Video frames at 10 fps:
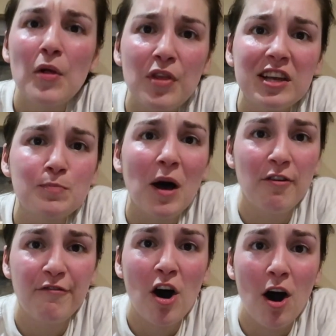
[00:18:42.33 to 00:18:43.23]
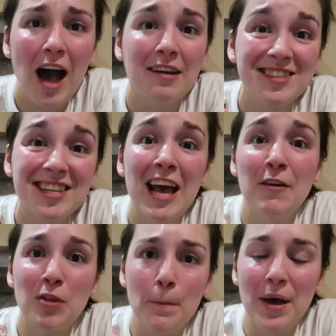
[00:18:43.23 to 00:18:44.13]
This by far, I've
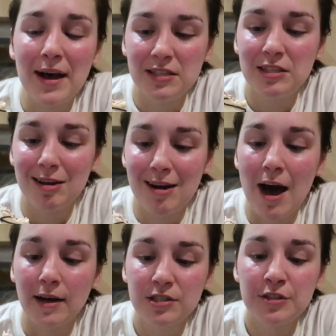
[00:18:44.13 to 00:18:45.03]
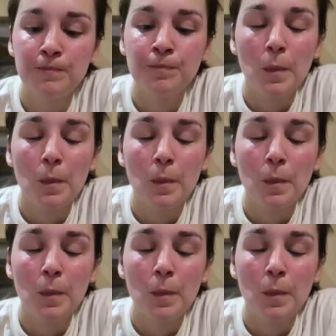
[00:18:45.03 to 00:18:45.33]
saved the best to last.